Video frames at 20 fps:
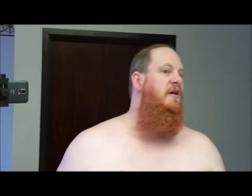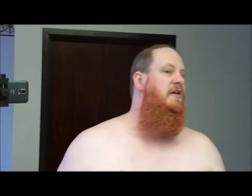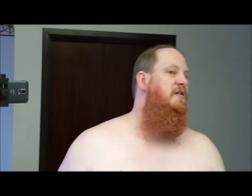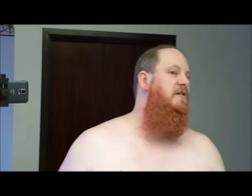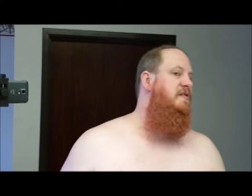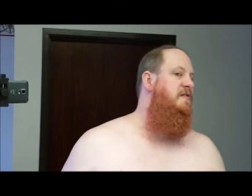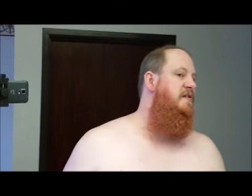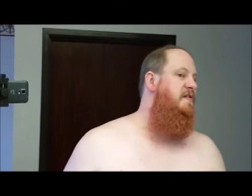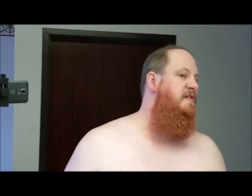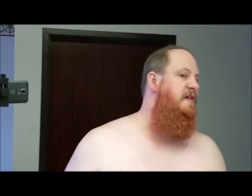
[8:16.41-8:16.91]

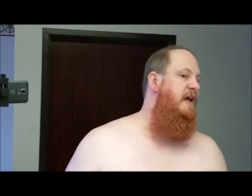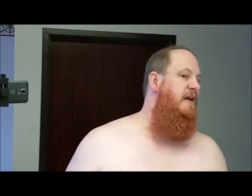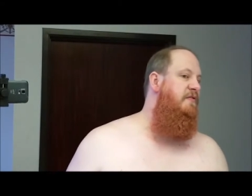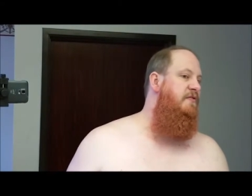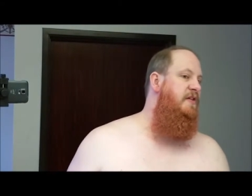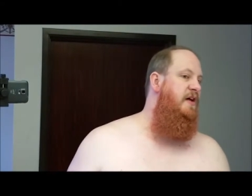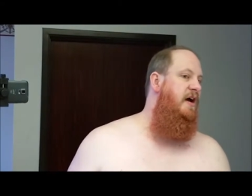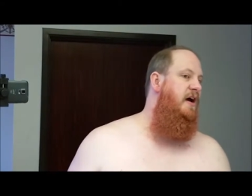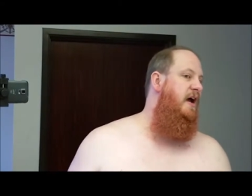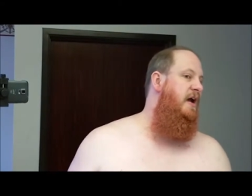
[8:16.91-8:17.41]
just to
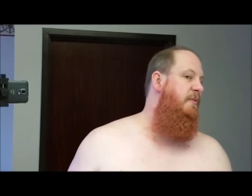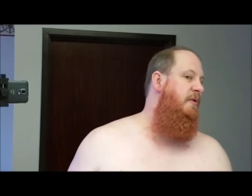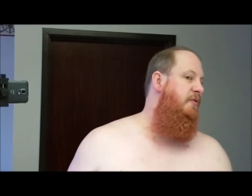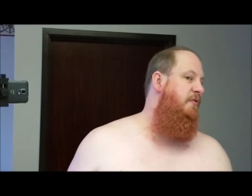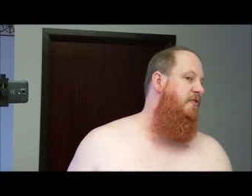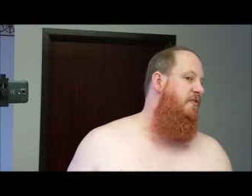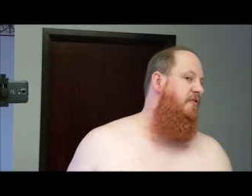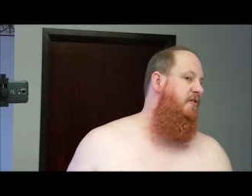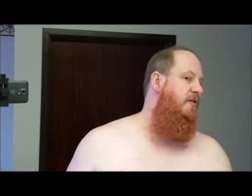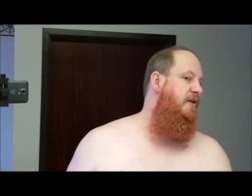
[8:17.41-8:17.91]
save time, I
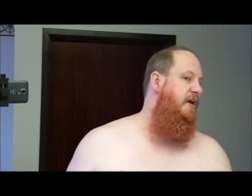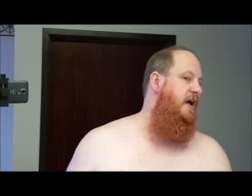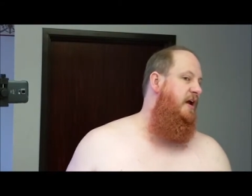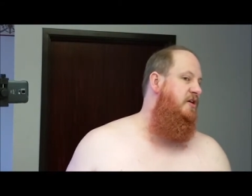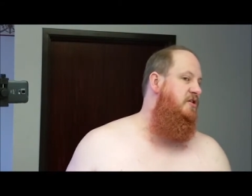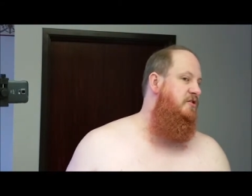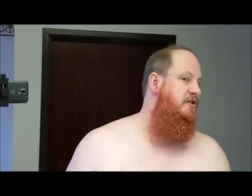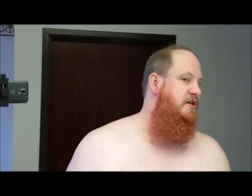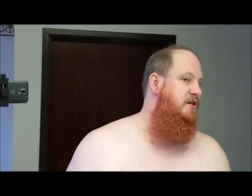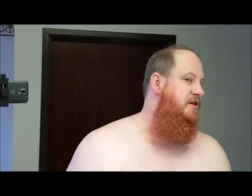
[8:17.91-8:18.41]
will start
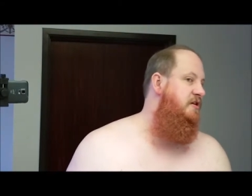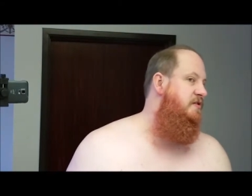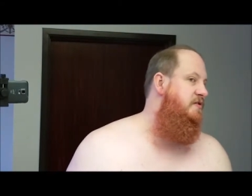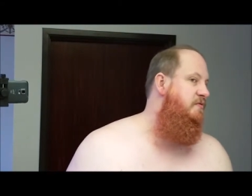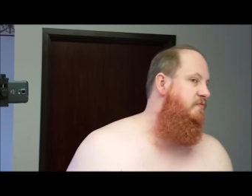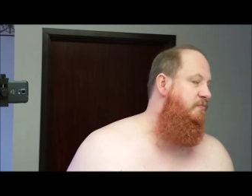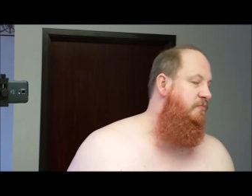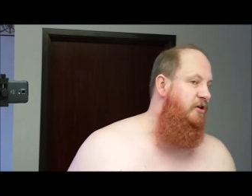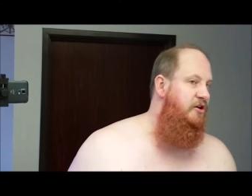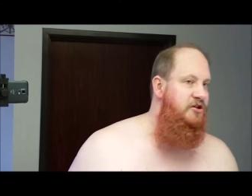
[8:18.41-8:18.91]
actually
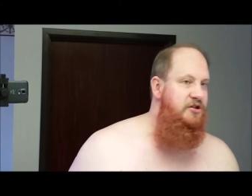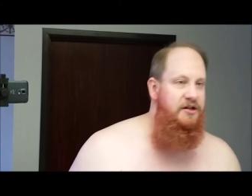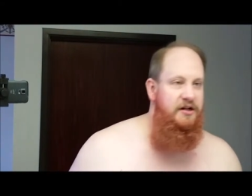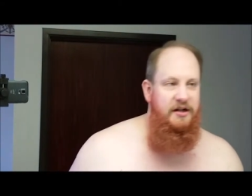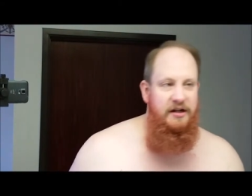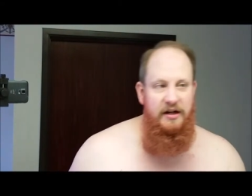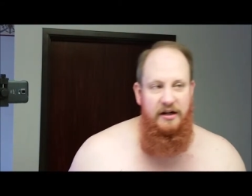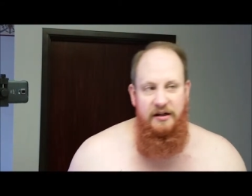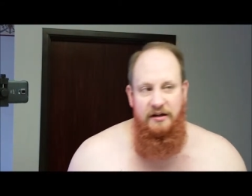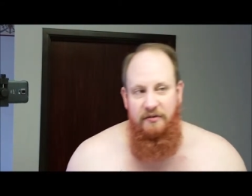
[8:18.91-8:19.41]
just brushing
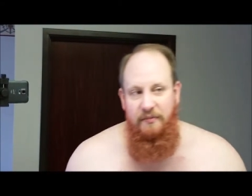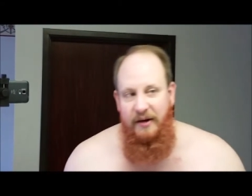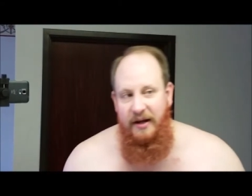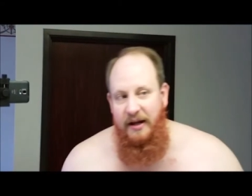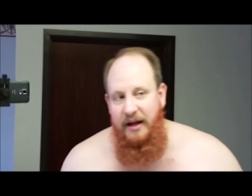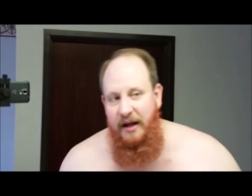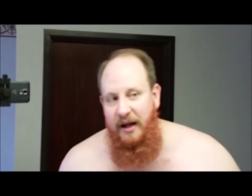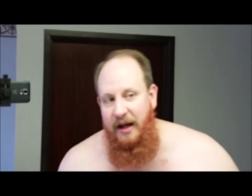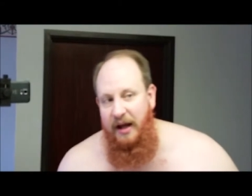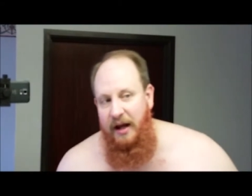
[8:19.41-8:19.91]
it into my
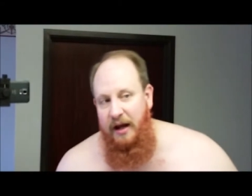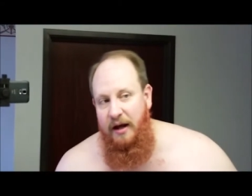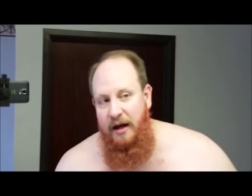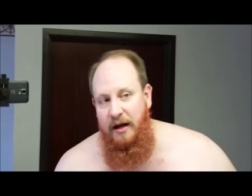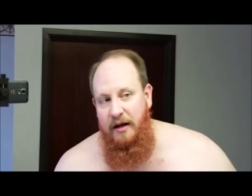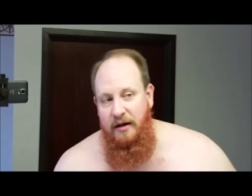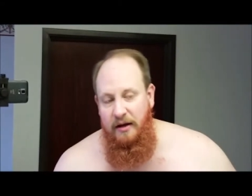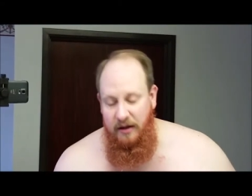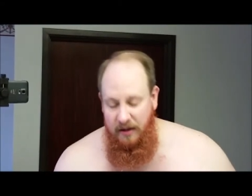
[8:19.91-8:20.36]
hair.